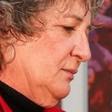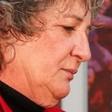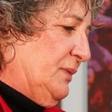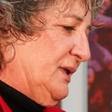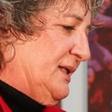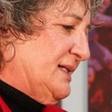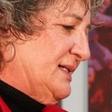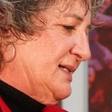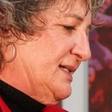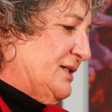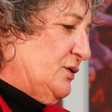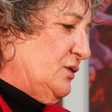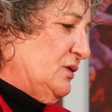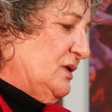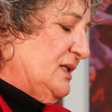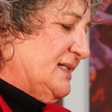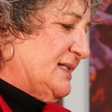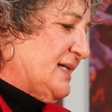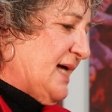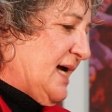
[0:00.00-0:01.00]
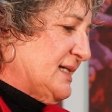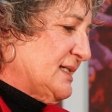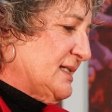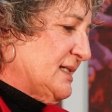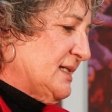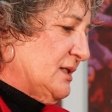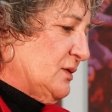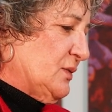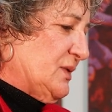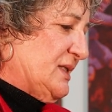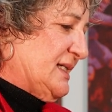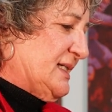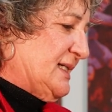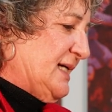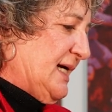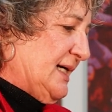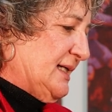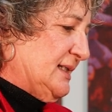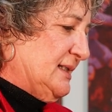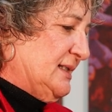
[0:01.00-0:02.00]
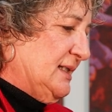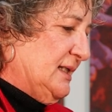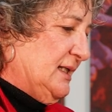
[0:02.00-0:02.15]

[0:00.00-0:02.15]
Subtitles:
But as soon as Aslan was dead